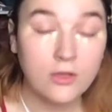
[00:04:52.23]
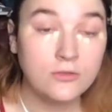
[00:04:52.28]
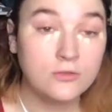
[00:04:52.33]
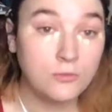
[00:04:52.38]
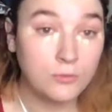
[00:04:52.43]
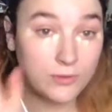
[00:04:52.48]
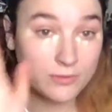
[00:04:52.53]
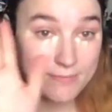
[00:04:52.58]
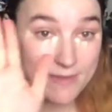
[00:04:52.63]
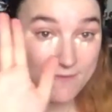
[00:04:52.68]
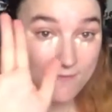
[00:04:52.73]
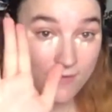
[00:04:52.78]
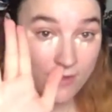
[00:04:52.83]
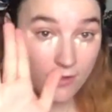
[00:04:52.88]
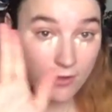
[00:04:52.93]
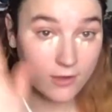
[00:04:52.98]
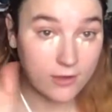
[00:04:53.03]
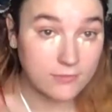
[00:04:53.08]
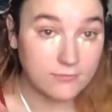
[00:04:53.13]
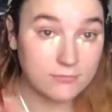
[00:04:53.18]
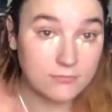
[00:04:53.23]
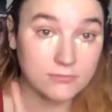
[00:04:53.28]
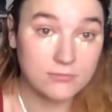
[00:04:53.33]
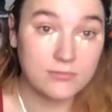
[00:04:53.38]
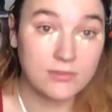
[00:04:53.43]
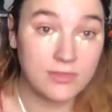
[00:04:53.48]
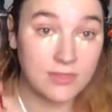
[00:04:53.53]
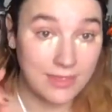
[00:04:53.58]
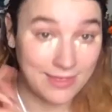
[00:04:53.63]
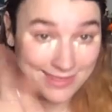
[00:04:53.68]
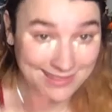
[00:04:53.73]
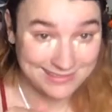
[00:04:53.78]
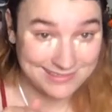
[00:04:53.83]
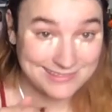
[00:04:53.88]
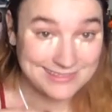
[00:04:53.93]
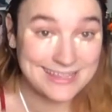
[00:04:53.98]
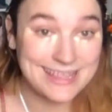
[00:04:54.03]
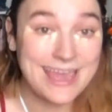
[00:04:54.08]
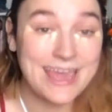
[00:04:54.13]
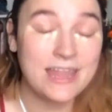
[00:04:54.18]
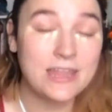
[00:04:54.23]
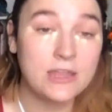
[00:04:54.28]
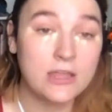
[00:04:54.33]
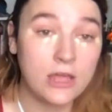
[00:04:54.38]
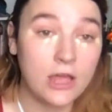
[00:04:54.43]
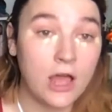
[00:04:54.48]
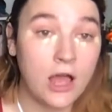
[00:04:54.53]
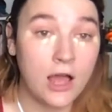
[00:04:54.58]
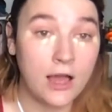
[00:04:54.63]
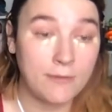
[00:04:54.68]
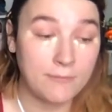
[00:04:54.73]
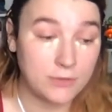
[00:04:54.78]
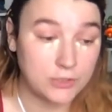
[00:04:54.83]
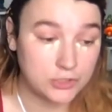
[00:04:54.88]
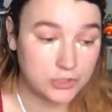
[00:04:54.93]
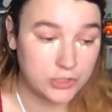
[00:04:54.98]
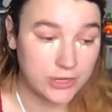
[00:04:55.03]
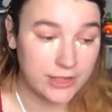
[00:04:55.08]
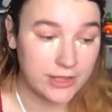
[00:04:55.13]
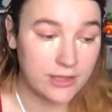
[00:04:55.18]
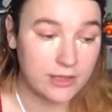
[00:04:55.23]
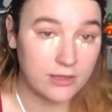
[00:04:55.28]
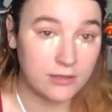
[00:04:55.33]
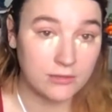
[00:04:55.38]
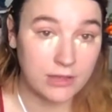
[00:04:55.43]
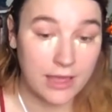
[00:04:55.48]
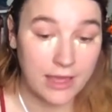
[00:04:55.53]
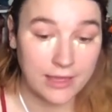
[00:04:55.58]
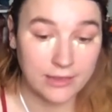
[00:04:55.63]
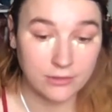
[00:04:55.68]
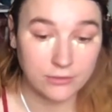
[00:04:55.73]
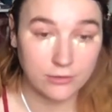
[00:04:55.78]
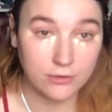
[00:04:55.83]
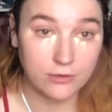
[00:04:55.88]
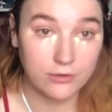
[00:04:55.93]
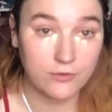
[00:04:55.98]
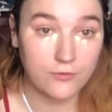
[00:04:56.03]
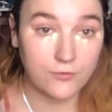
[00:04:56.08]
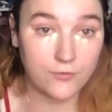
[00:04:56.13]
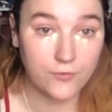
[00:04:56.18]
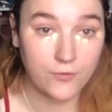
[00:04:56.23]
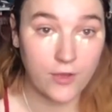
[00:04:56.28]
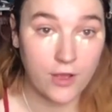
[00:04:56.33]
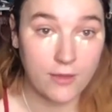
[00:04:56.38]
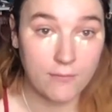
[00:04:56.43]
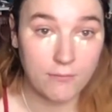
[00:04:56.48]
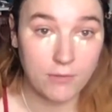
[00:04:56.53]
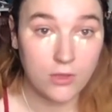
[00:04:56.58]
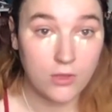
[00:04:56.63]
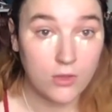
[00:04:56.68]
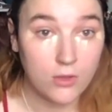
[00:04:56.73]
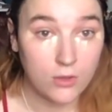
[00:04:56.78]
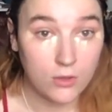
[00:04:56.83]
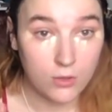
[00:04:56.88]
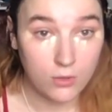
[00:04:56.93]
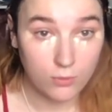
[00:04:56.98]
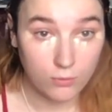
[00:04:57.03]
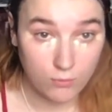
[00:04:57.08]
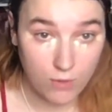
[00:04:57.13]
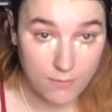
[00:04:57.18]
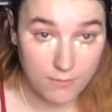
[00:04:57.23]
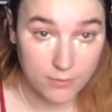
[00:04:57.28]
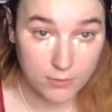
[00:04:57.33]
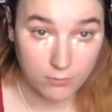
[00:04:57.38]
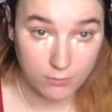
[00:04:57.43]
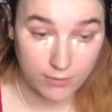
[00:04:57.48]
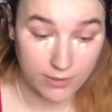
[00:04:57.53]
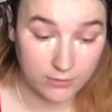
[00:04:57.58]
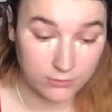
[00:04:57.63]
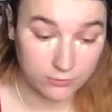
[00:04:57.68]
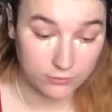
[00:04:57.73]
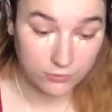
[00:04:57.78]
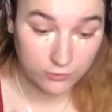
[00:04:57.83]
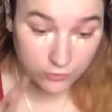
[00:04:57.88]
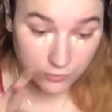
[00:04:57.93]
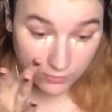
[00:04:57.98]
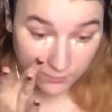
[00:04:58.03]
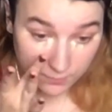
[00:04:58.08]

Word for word: With my finger, this is again um, a trick I learned from Robert Welsh.